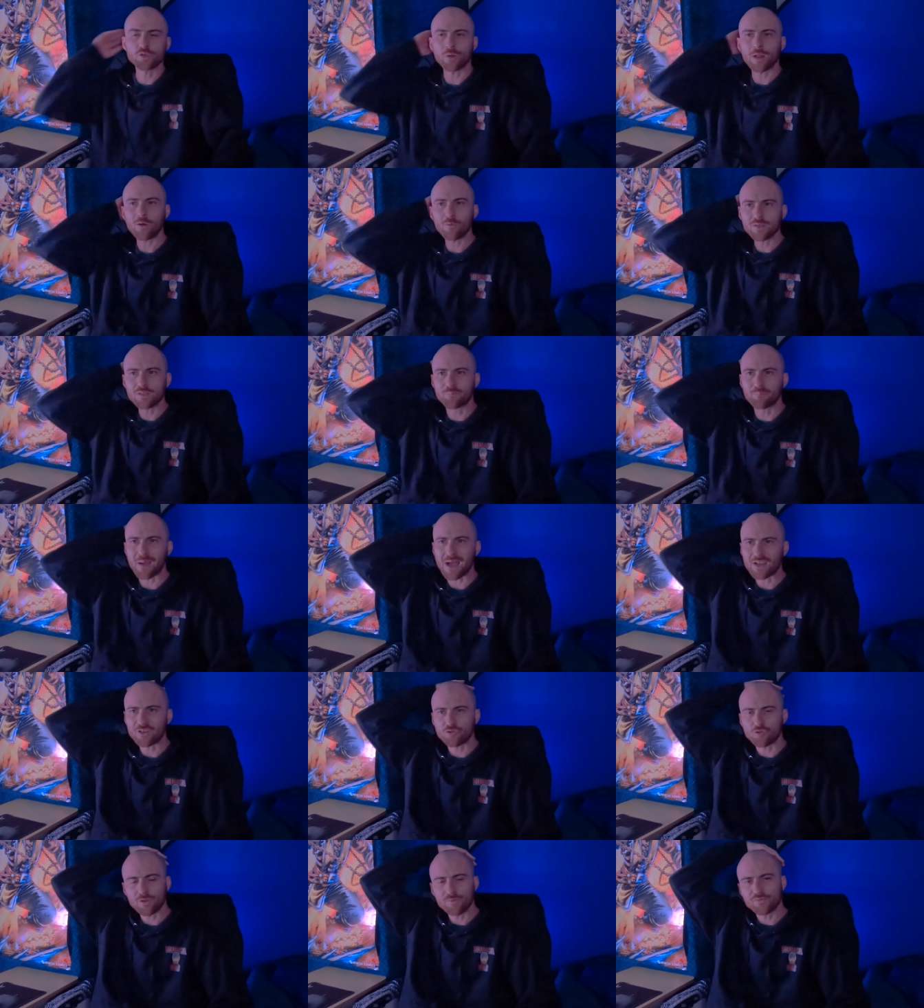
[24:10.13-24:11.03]
so that was
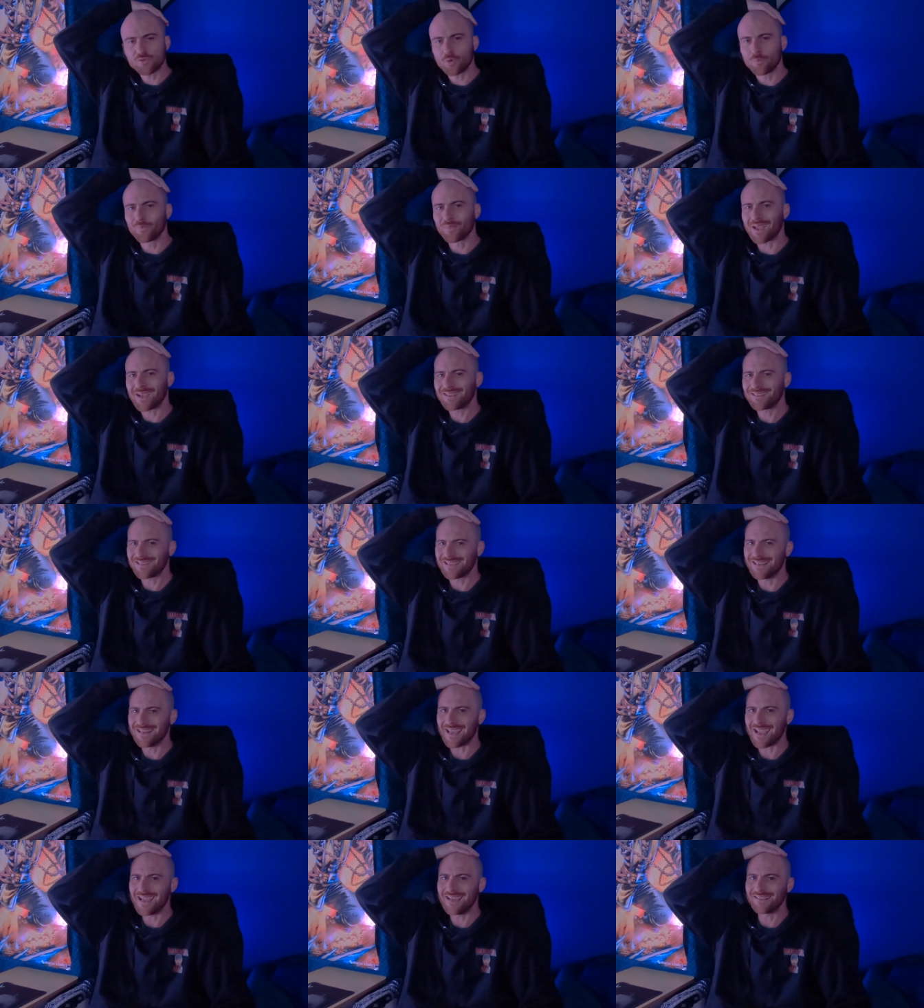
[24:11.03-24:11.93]
Bad Dreams from
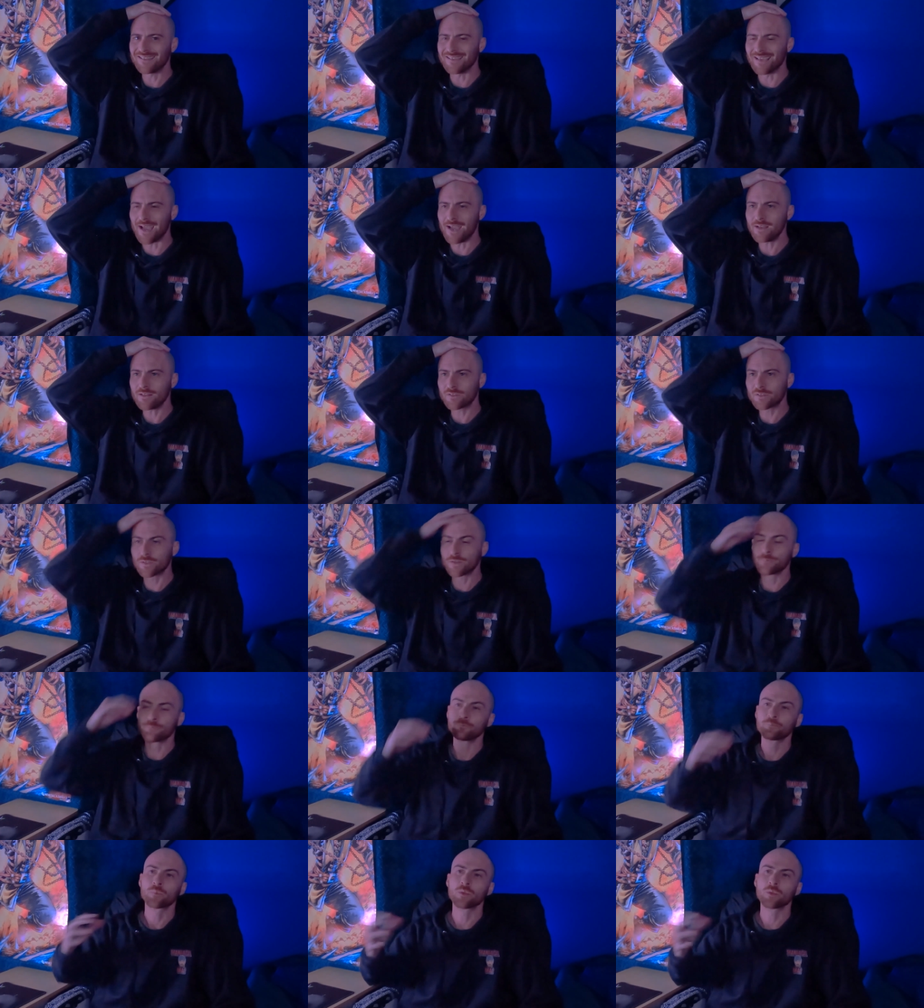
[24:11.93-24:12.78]
1988.